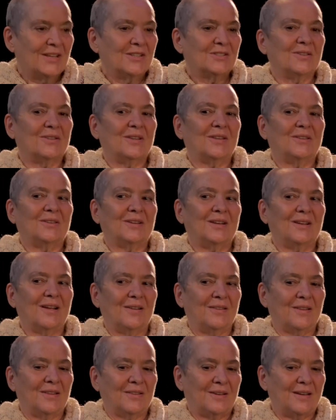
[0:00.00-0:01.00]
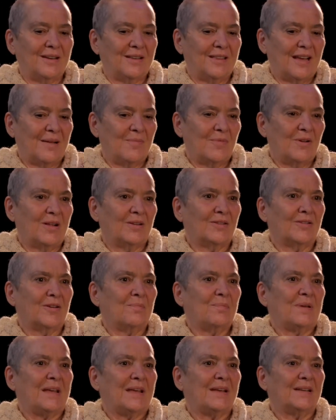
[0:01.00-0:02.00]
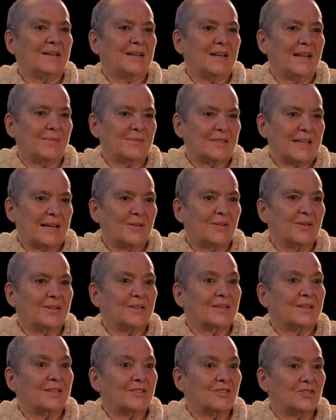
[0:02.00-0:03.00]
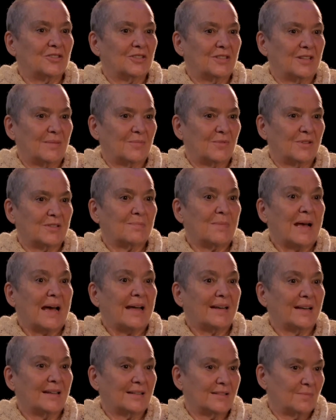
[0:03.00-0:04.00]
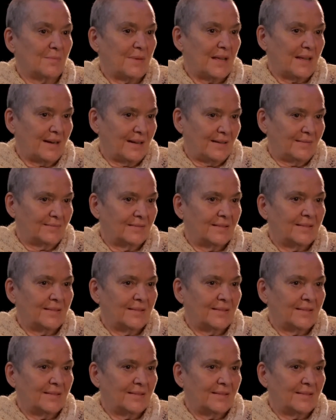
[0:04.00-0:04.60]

So the three of them all got pagan names. I got a Christian name because Maria is Mary.